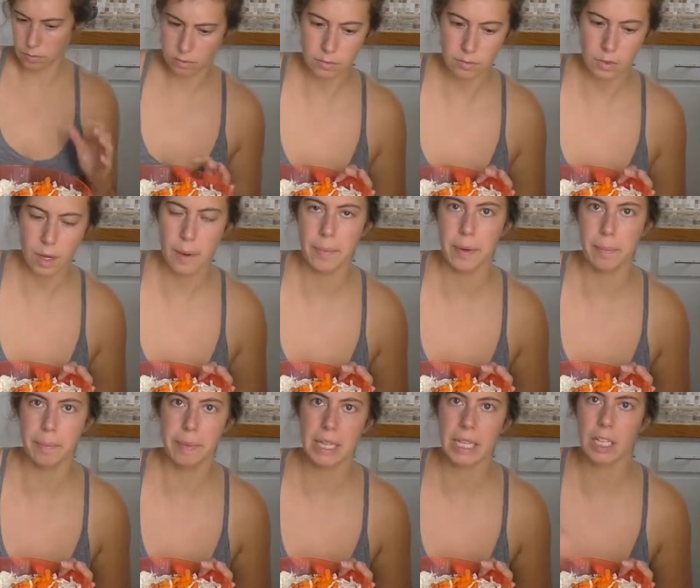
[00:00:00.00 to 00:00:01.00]
I'm
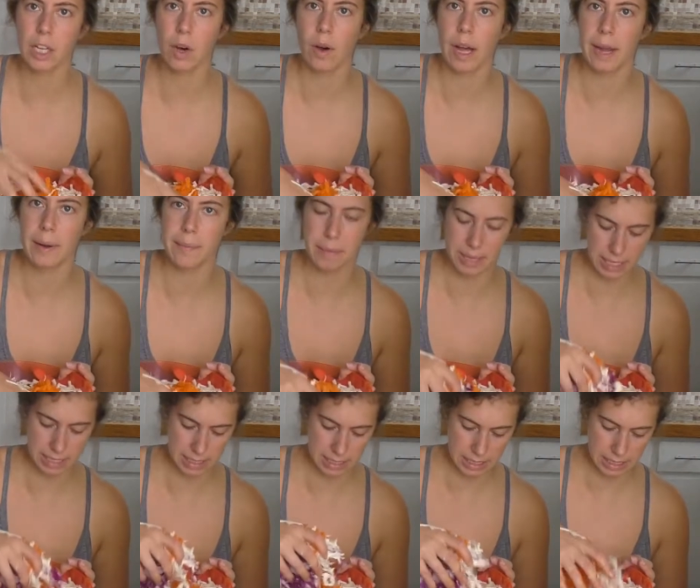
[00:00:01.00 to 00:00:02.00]
gonna go ahead and
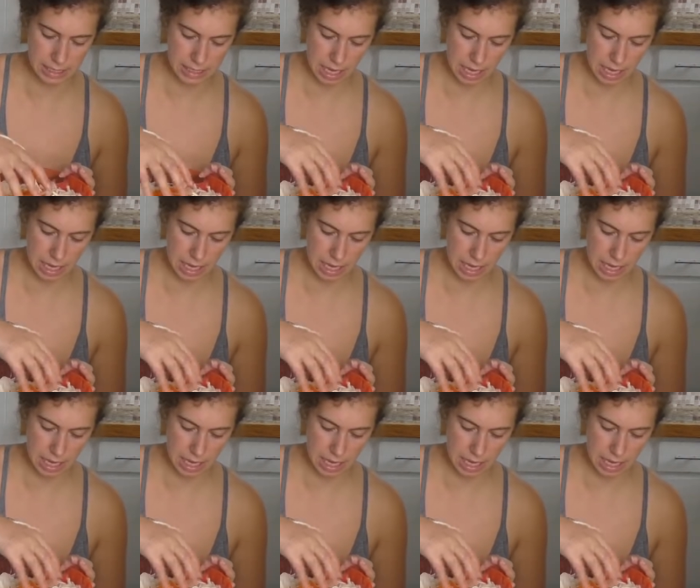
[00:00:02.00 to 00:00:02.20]
mix this